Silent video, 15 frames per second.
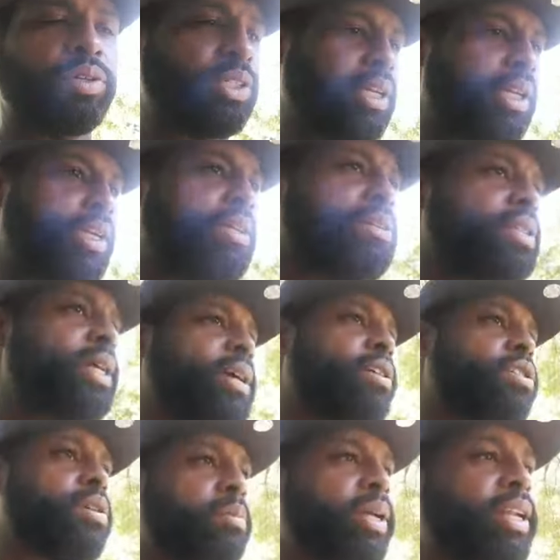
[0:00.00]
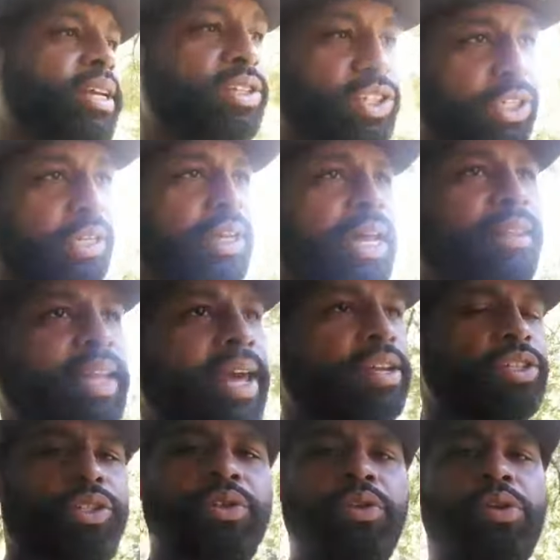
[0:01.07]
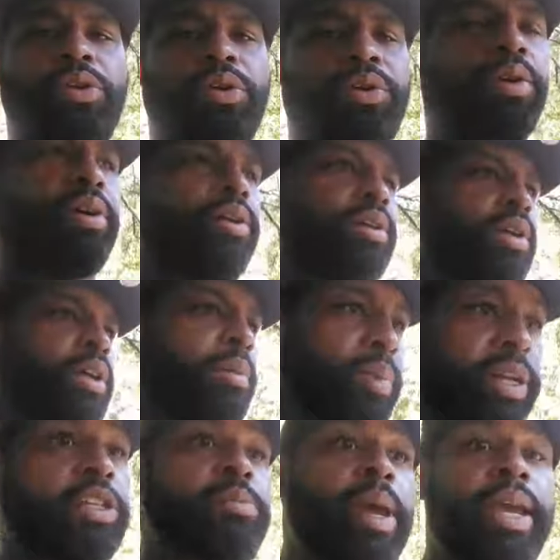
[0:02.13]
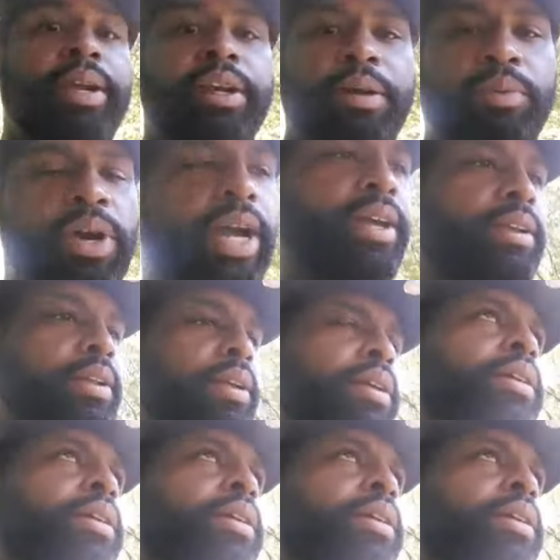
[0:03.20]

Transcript: bullshit that he says, but then shit like that is still going on. But it's made up, right?